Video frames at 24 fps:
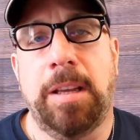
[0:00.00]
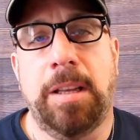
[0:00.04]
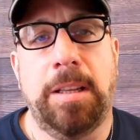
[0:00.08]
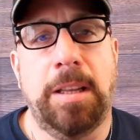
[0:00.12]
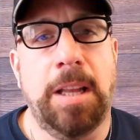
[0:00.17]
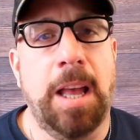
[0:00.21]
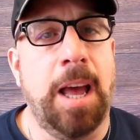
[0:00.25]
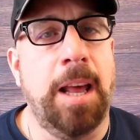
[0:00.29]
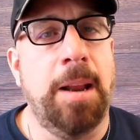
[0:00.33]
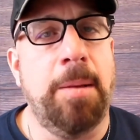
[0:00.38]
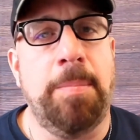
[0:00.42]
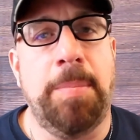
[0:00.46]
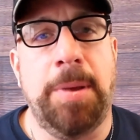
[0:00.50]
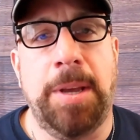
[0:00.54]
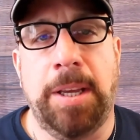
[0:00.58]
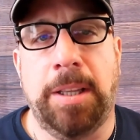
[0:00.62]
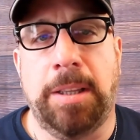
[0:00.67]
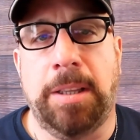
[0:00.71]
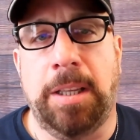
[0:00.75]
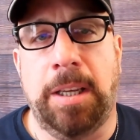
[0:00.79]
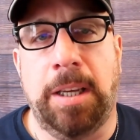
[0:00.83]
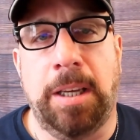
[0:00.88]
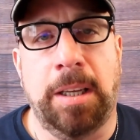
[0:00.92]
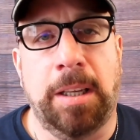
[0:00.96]
Not a
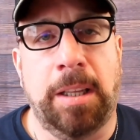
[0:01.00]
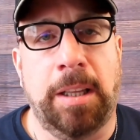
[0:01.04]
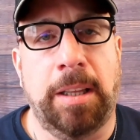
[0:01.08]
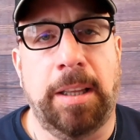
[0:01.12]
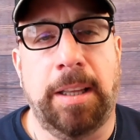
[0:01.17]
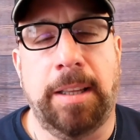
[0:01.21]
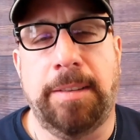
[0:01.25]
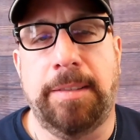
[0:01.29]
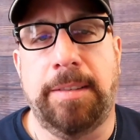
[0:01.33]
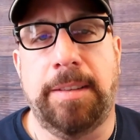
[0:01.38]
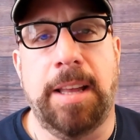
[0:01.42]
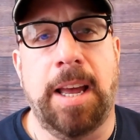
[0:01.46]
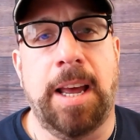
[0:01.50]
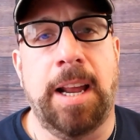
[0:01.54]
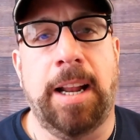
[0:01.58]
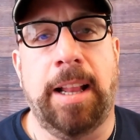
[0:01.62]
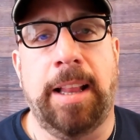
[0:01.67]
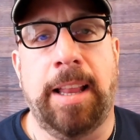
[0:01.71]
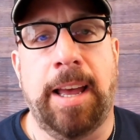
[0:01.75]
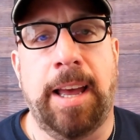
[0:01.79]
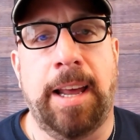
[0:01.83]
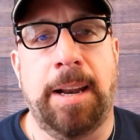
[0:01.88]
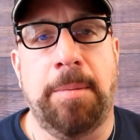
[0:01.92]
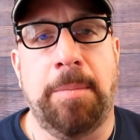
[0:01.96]
big deal. It's not a
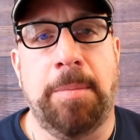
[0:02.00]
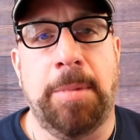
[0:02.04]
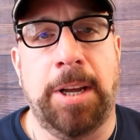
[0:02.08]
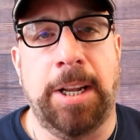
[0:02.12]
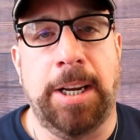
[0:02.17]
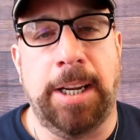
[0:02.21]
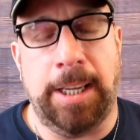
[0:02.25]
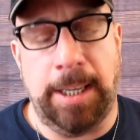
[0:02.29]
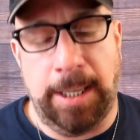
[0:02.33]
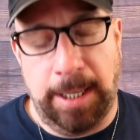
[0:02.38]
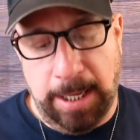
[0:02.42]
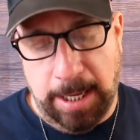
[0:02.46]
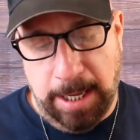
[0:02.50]
lot of money.